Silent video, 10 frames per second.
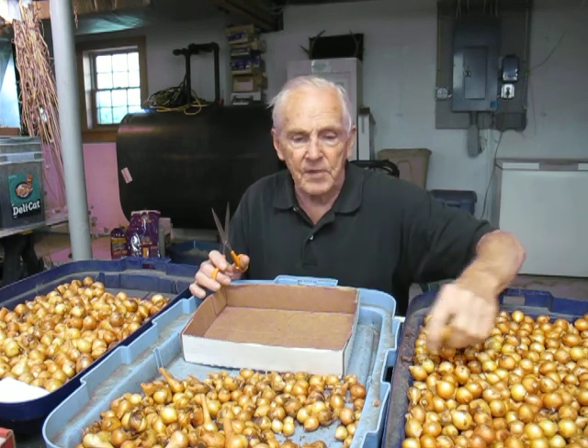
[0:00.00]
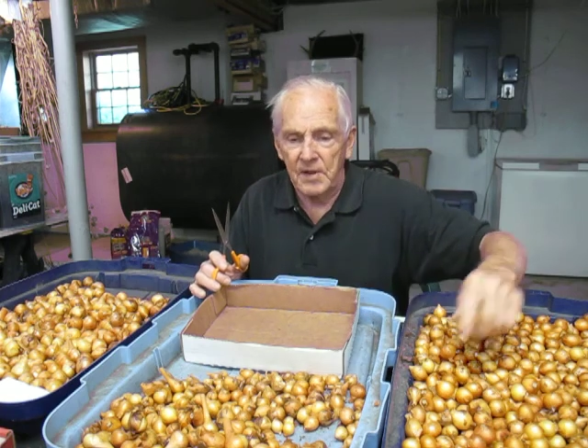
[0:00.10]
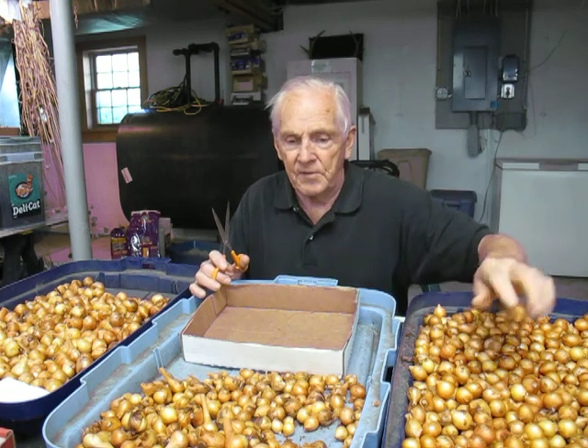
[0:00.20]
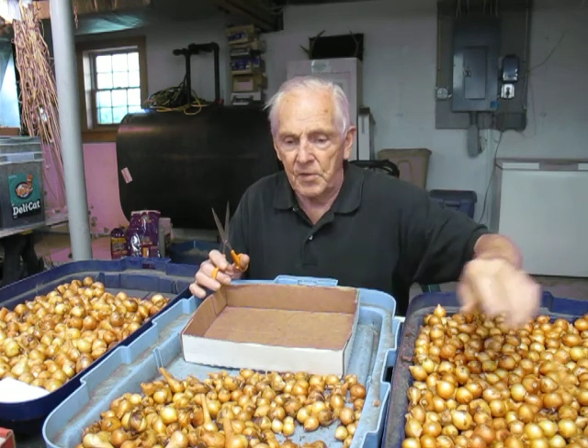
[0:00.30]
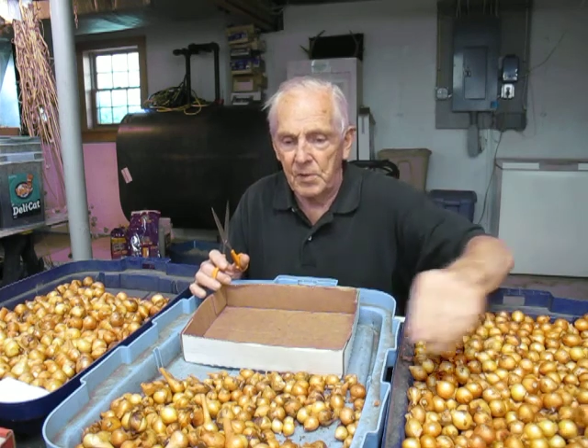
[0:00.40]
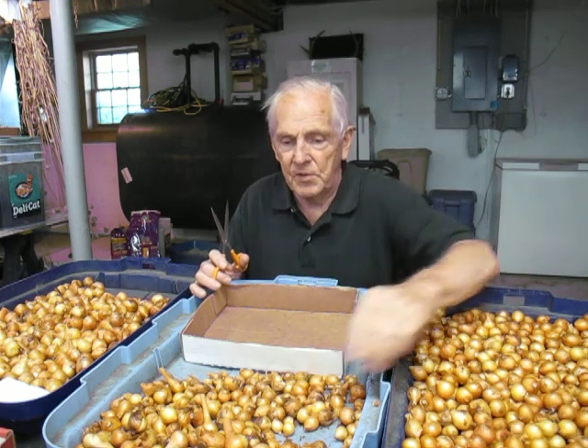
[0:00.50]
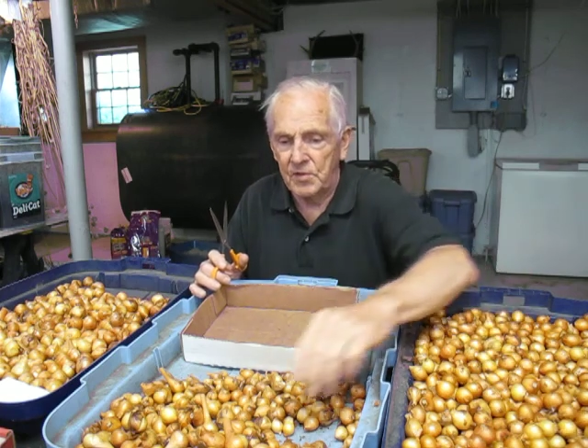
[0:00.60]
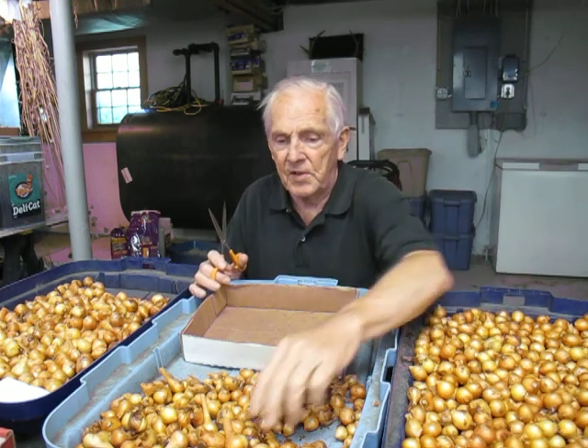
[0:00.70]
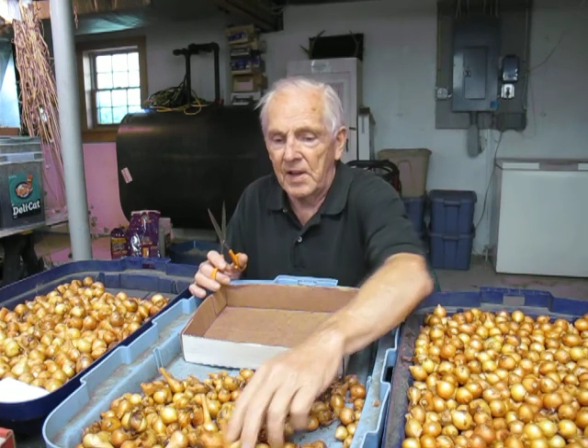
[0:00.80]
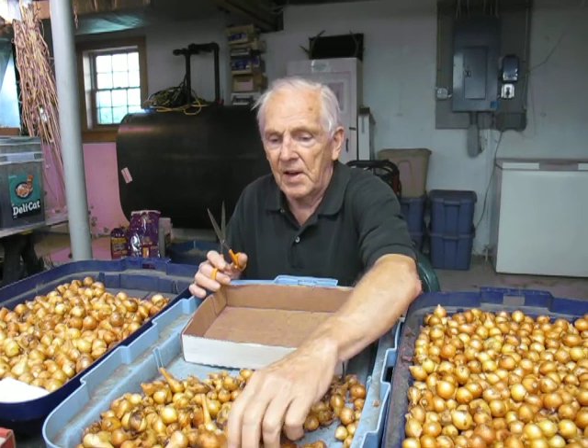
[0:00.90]
it if there is
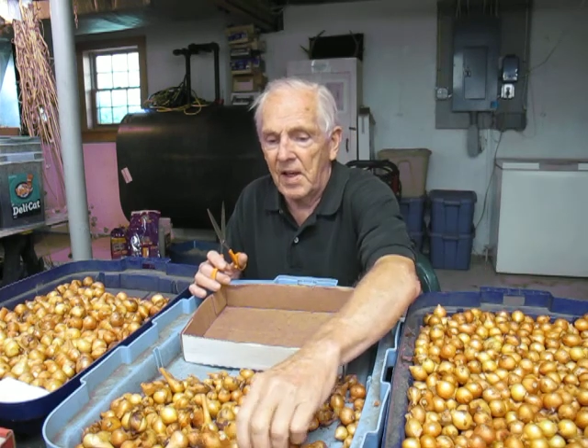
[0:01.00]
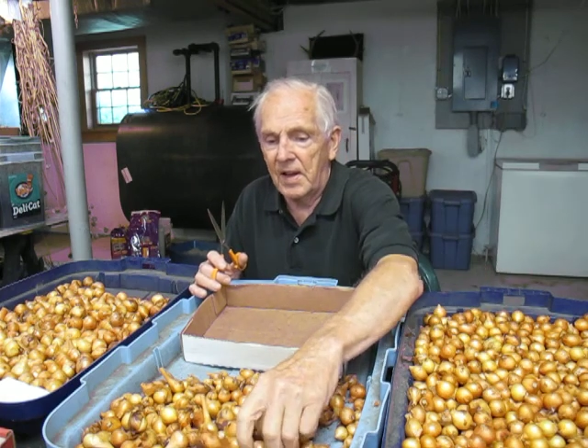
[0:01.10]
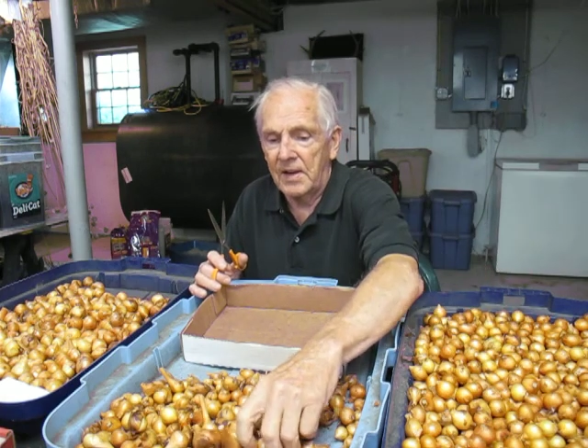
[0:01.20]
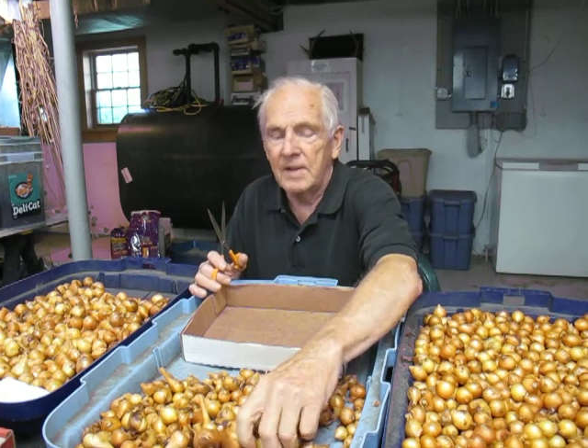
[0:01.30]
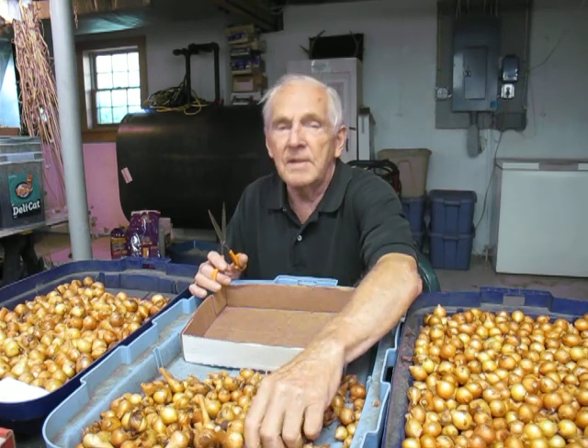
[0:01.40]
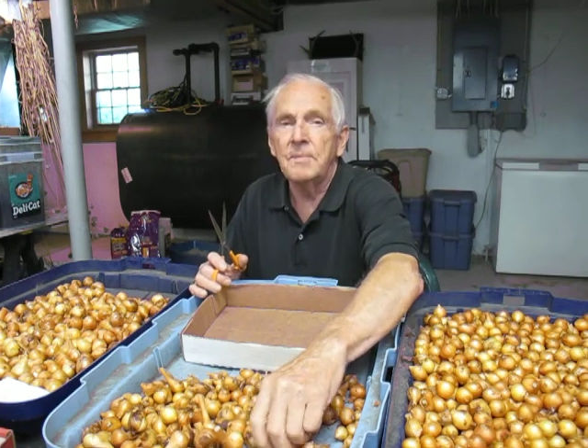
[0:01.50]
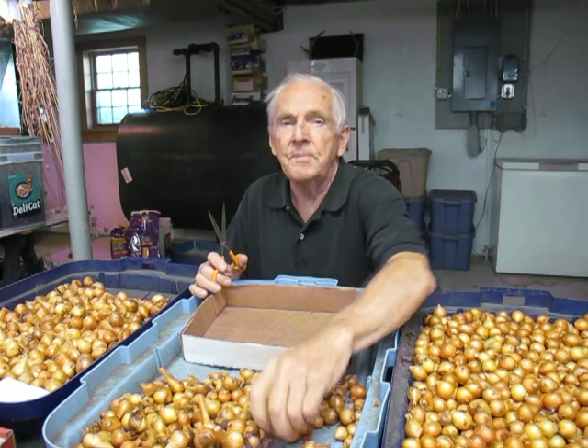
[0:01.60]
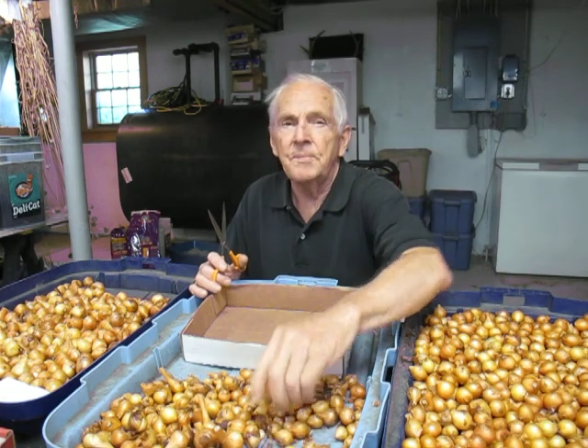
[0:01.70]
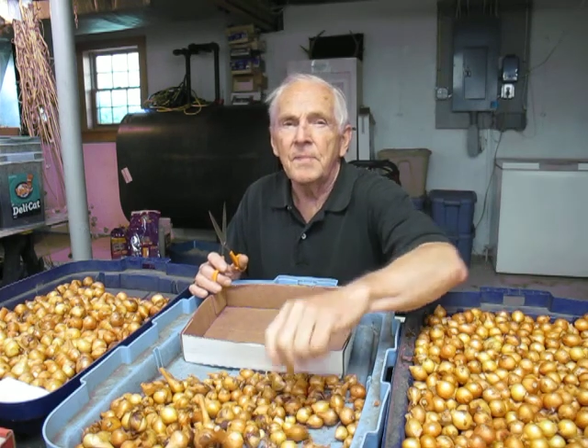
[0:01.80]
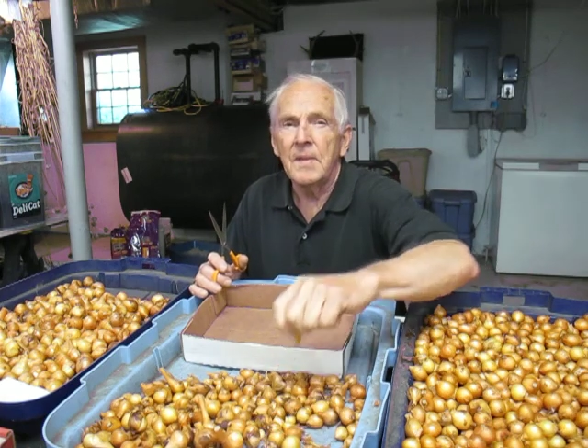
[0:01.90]
skin on it,
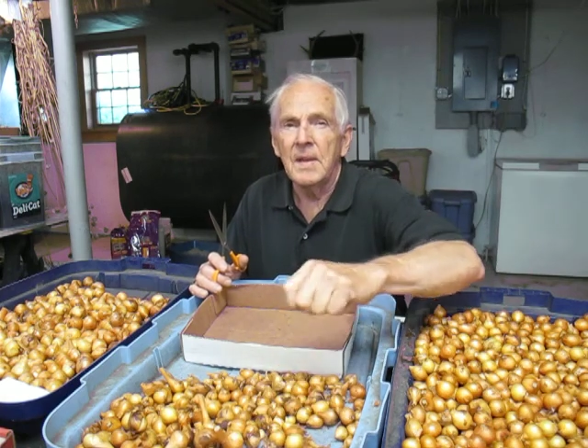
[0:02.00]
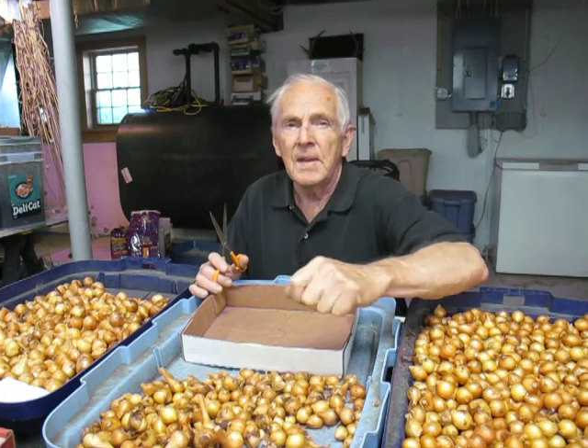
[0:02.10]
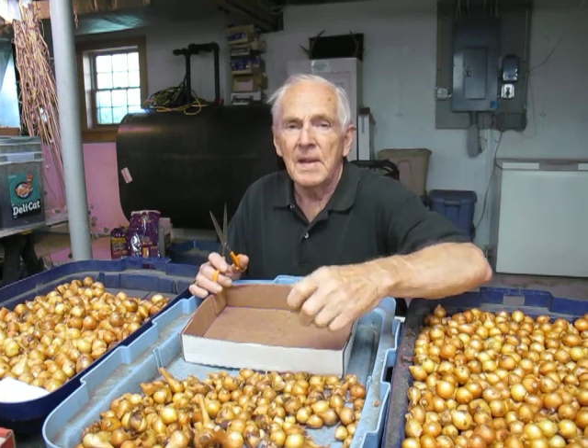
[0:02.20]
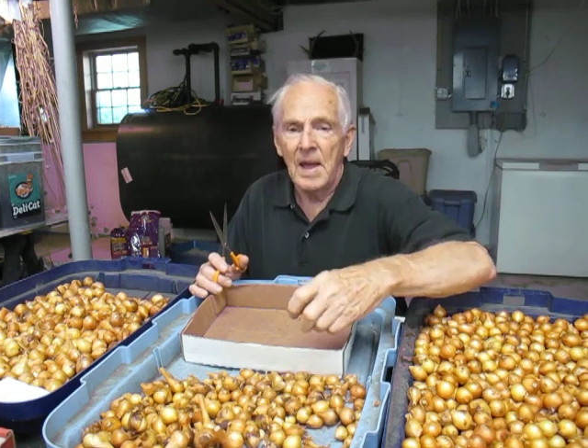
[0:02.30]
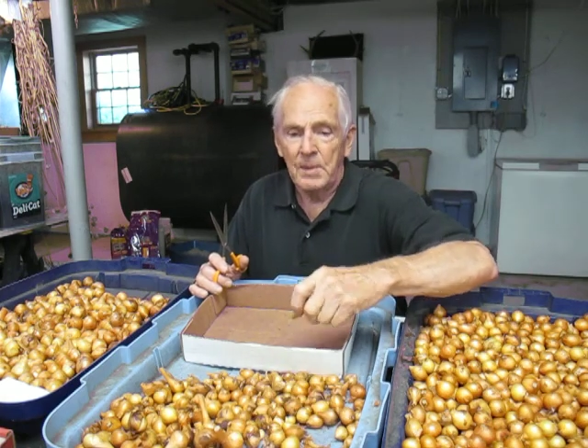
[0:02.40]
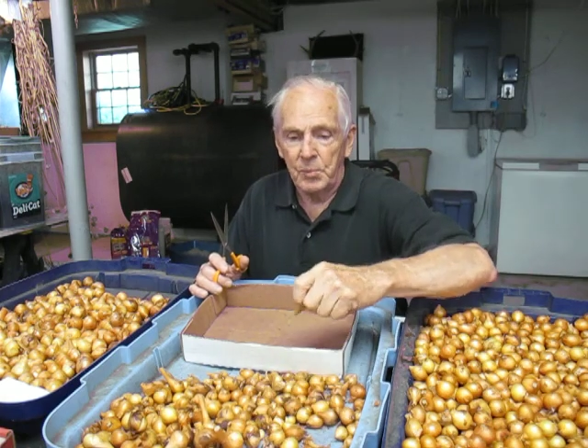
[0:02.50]
and